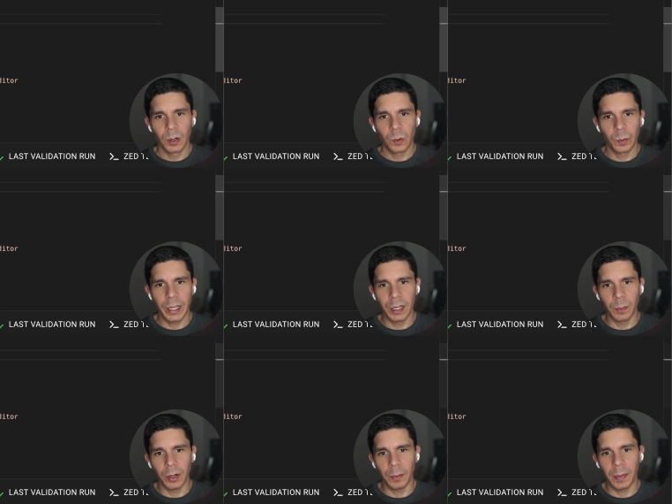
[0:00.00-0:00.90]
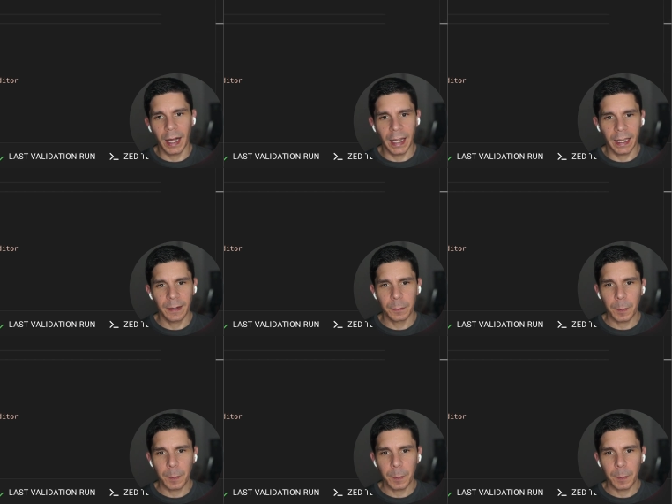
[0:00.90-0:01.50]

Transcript: readable by